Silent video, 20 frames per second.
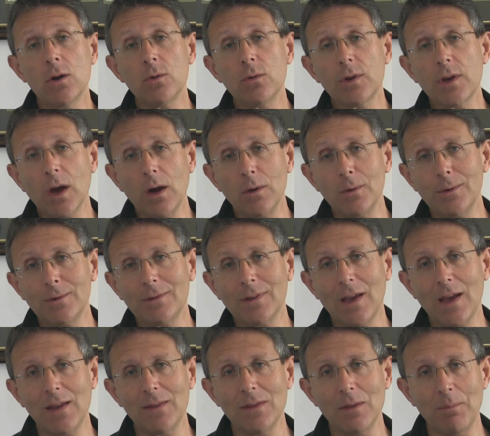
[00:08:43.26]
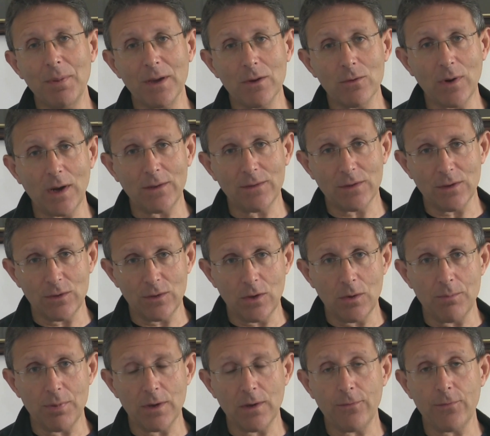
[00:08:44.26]
who goes in the big race at
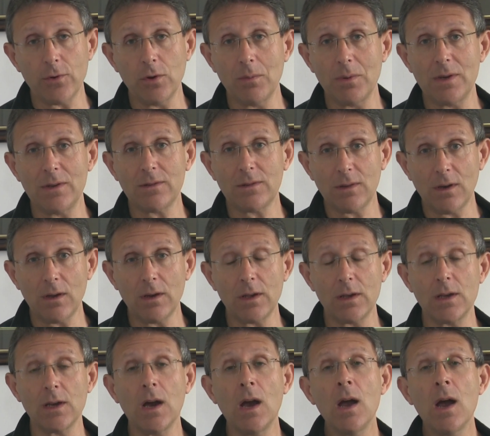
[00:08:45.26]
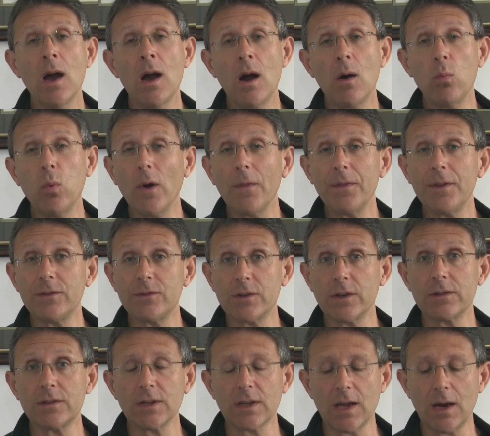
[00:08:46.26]
Newbury a few minutes early and won this
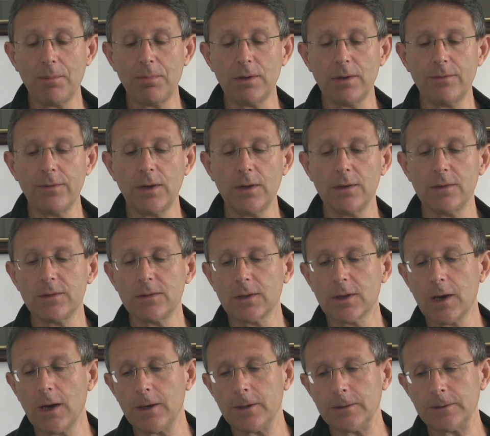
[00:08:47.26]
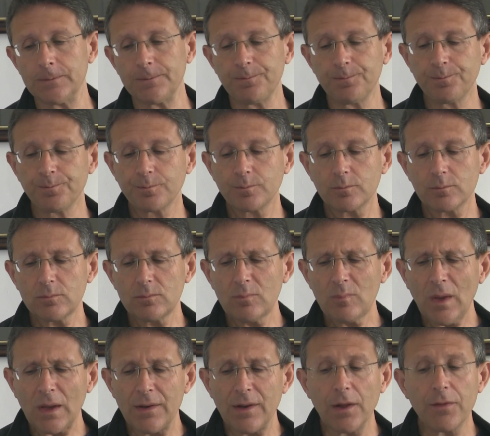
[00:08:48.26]
just a couple of years ago.
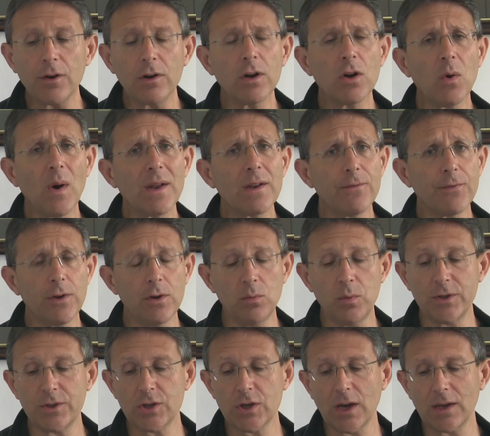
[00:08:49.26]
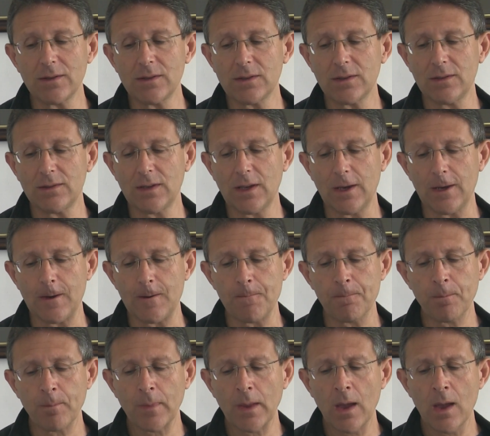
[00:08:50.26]
Now there are quite a few with chances
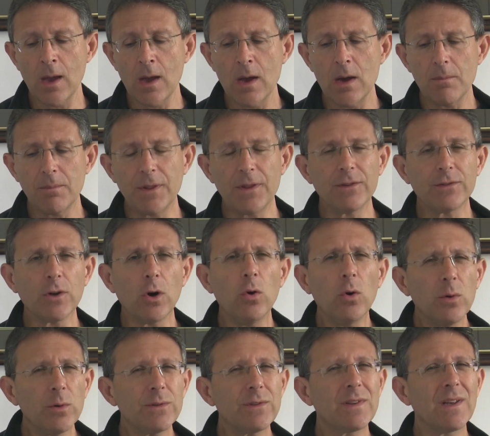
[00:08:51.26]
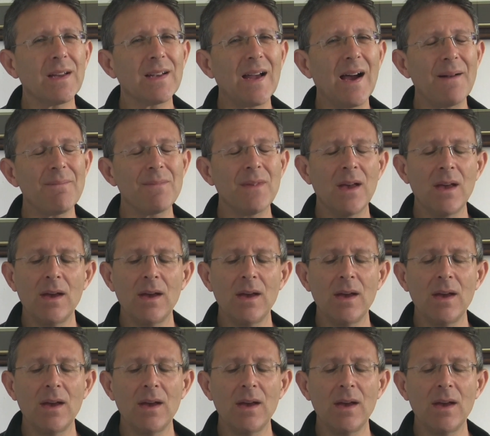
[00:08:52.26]
here, but there's a horse that